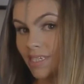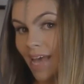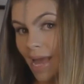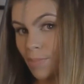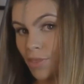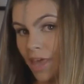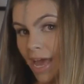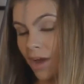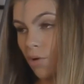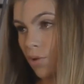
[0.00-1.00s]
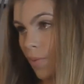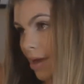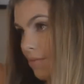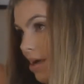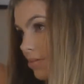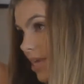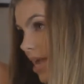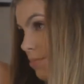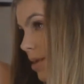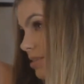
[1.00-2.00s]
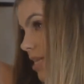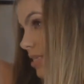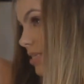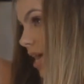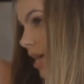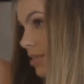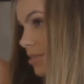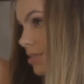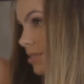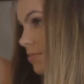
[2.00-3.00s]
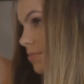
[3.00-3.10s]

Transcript: the same thing all the way around again, about 10 seconds.